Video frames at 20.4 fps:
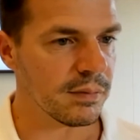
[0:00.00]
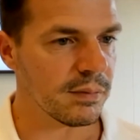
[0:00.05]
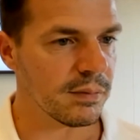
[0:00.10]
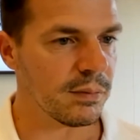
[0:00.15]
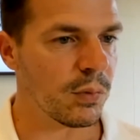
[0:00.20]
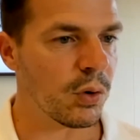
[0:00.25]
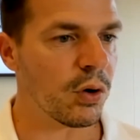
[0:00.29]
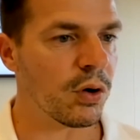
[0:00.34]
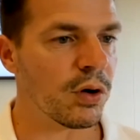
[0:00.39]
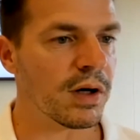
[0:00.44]

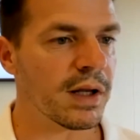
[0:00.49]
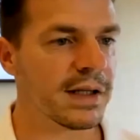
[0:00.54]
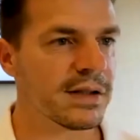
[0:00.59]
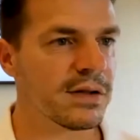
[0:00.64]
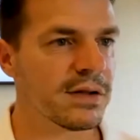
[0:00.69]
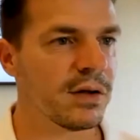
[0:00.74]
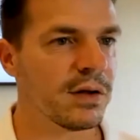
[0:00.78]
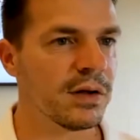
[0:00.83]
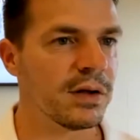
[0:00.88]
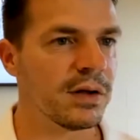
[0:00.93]
more or less
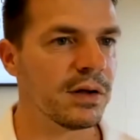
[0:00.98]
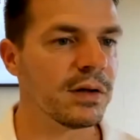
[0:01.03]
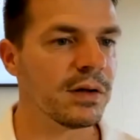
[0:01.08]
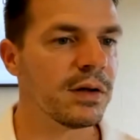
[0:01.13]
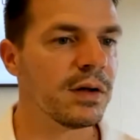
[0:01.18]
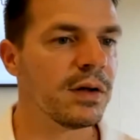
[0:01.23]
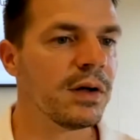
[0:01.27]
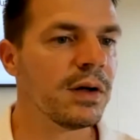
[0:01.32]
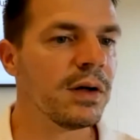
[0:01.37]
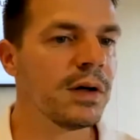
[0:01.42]
the
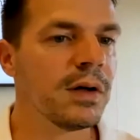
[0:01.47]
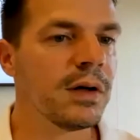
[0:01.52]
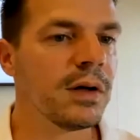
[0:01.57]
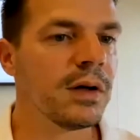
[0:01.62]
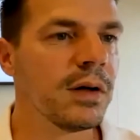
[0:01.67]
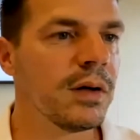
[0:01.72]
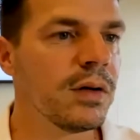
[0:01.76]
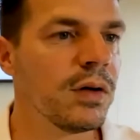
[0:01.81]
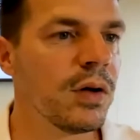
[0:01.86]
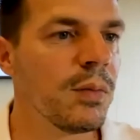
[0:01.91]

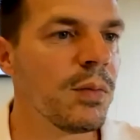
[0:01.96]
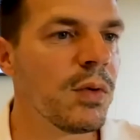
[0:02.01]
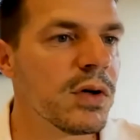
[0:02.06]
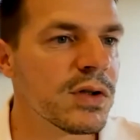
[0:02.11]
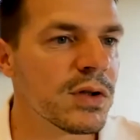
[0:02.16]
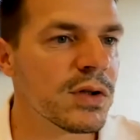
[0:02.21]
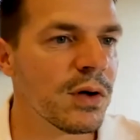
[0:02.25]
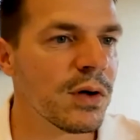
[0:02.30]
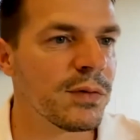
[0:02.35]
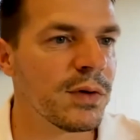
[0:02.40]

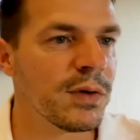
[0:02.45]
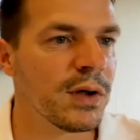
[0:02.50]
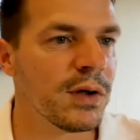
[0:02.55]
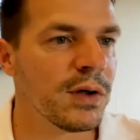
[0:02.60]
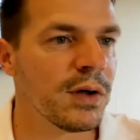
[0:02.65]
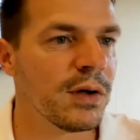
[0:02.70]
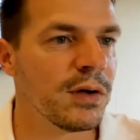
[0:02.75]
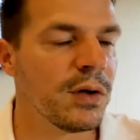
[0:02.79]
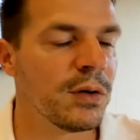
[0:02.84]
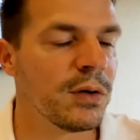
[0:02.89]
most of
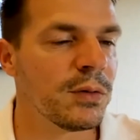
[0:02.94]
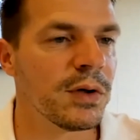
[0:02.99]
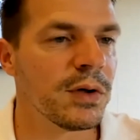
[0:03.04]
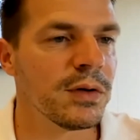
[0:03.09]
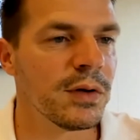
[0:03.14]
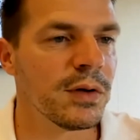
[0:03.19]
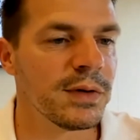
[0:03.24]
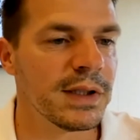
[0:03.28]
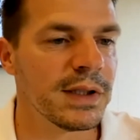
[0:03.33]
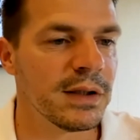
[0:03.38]
the
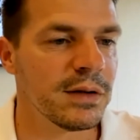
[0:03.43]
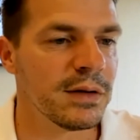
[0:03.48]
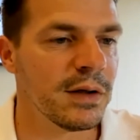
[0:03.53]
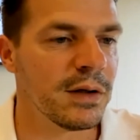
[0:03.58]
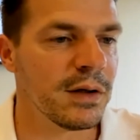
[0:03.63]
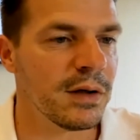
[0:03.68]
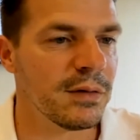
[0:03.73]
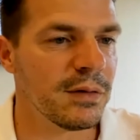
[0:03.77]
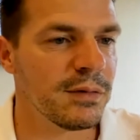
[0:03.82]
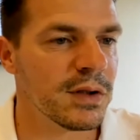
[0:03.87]
round of
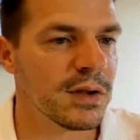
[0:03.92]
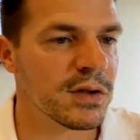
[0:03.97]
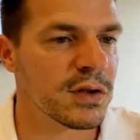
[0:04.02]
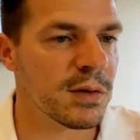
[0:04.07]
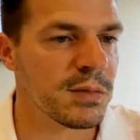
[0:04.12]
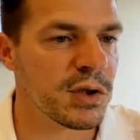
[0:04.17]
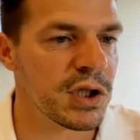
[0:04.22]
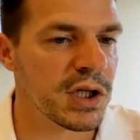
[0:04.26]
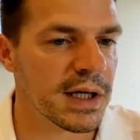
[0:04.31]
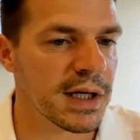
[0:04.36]
the
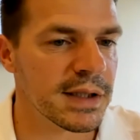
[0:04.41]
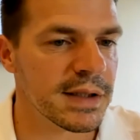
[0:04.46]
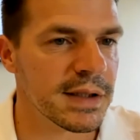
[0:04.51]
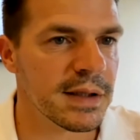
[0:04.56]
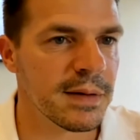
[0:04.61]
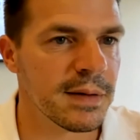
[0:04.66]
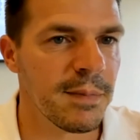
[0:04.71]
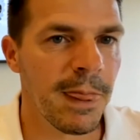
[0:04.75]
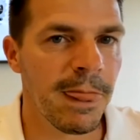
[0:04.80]
subject.